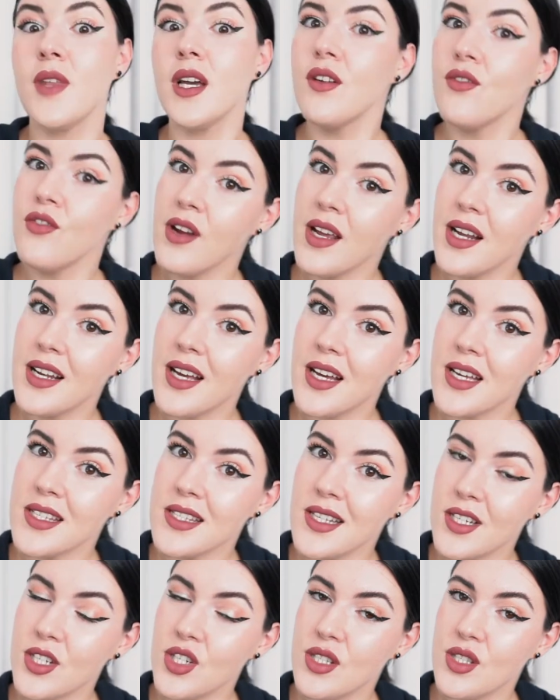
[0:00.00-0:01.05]
I realized
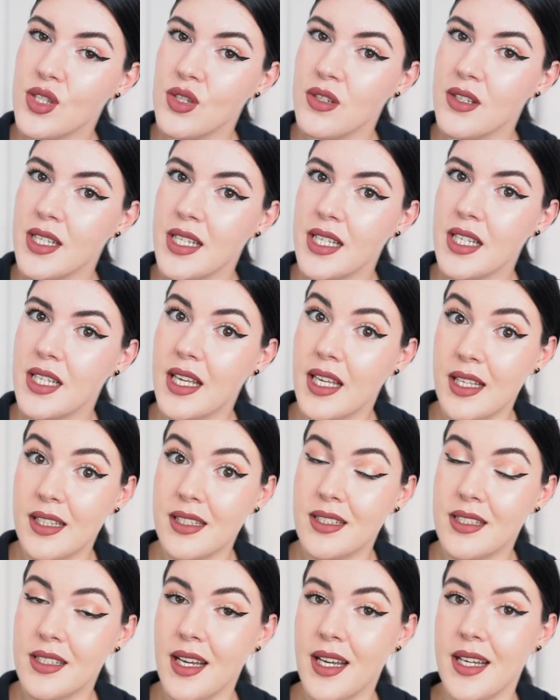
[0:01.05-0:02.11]
that she's doing
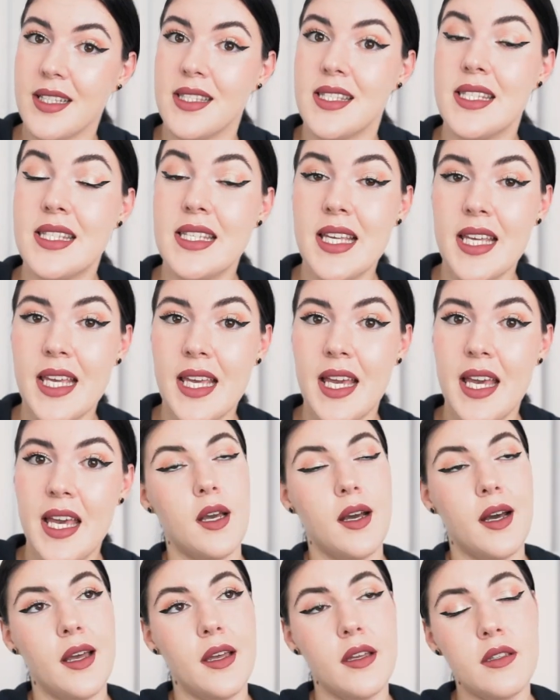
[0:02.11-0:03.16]
it at sea.
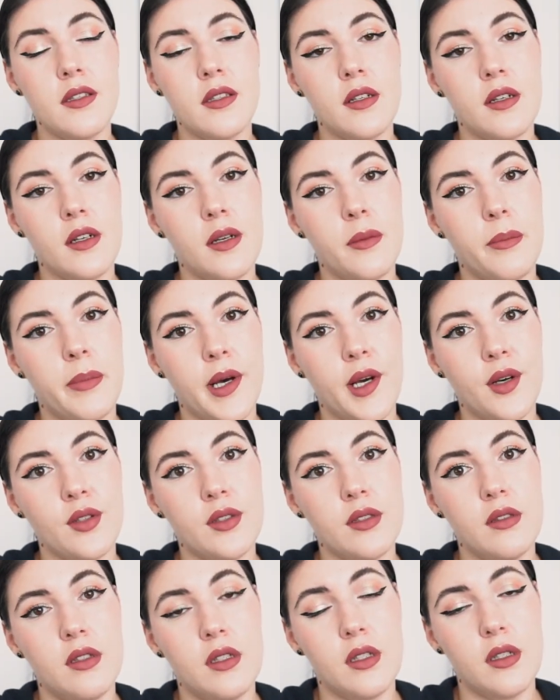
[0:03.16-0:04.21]
I asked her
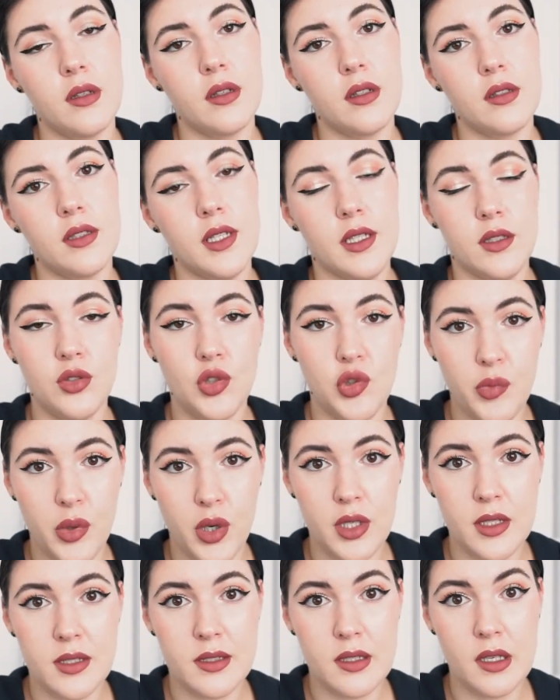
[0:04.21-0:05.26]
about the tattoo
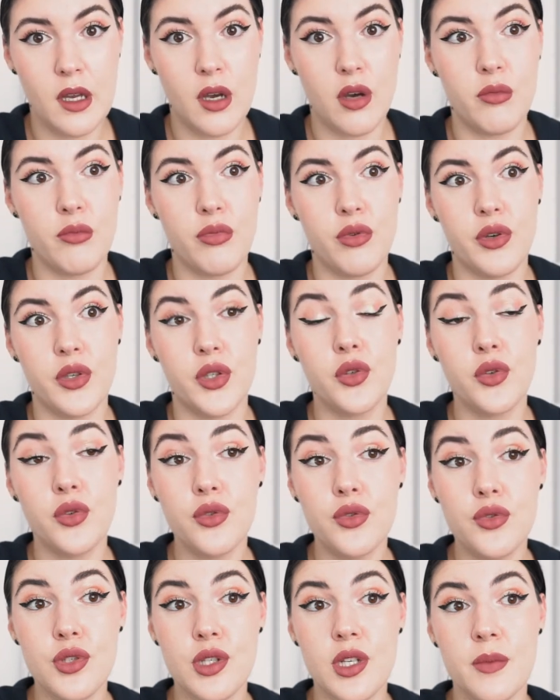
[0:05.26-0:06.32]
policy on board
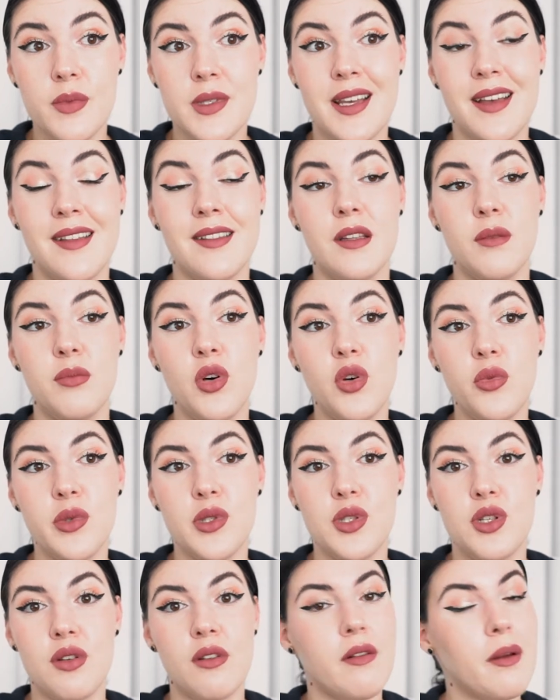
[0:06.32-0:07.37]
cruise ships, and the moment
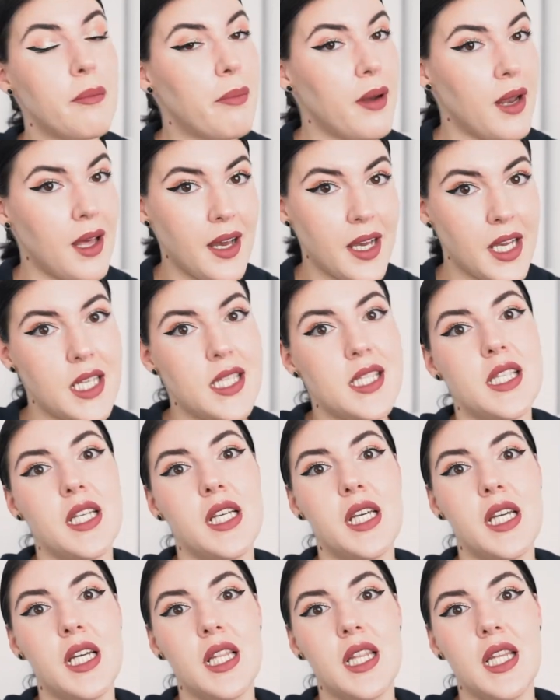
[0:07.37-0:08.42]
she replied
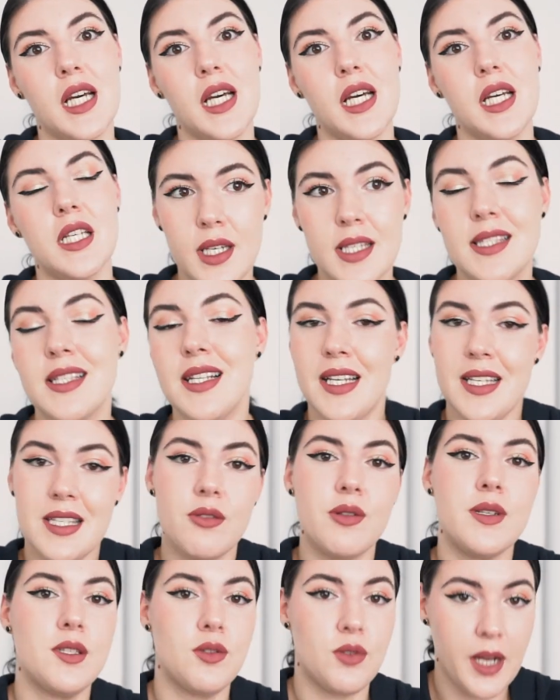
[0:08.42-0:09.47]
saying that it's
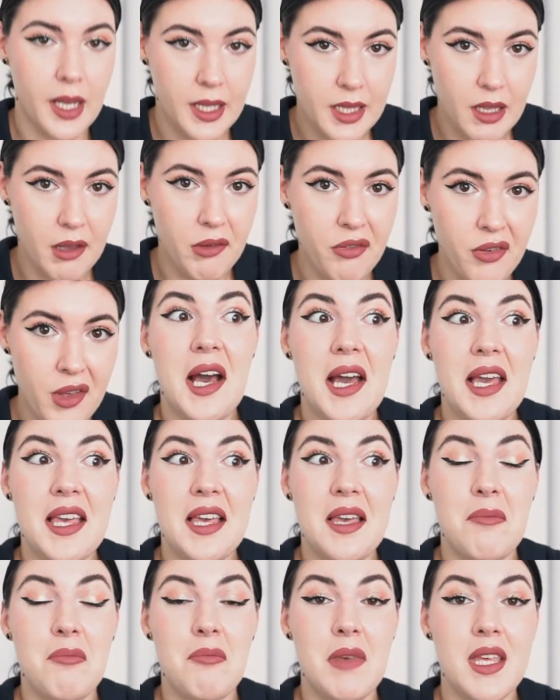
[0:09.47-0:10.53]
less restrictive, I
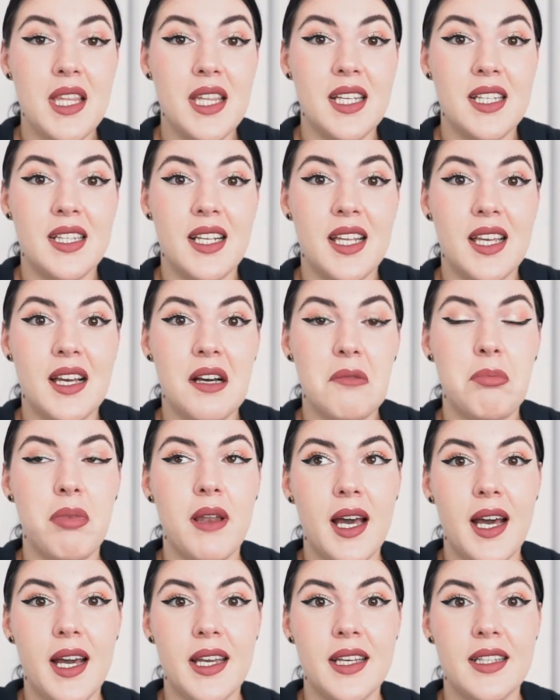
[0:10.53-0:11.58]
immediately
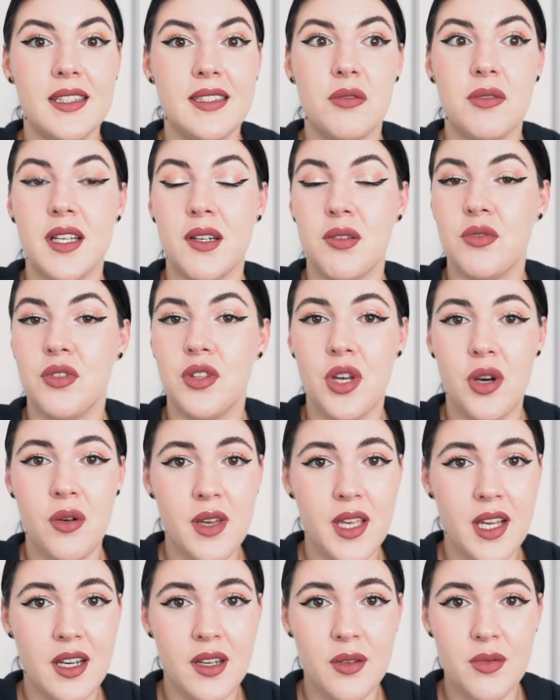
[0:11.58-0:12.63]
applied without
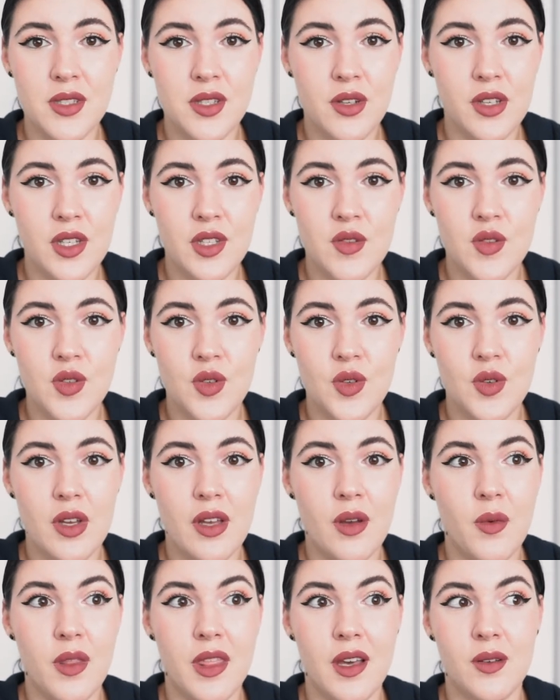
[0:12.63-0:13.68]
knowing I was going to
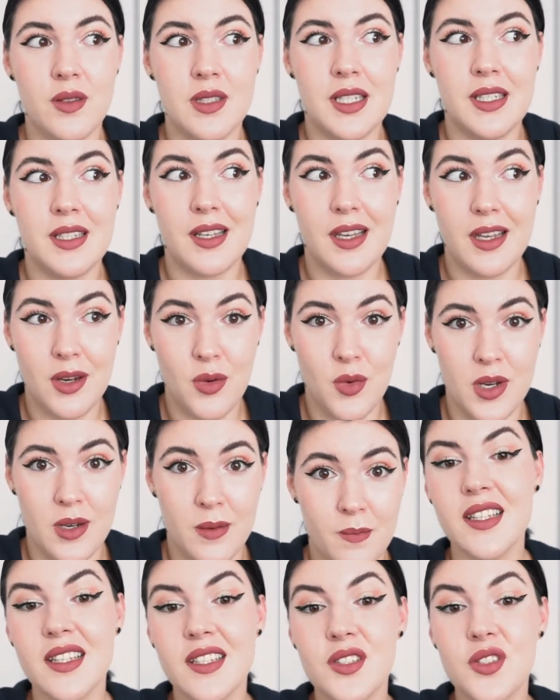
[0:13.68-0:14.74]
and without telling anyone.
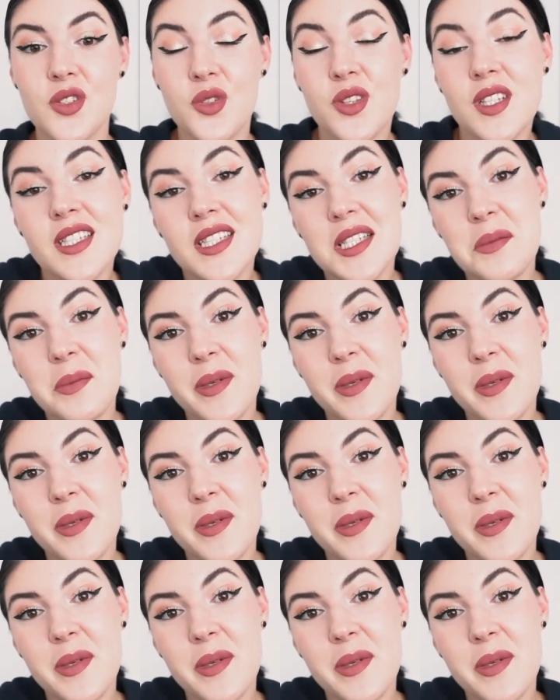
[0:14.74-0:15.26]
So this is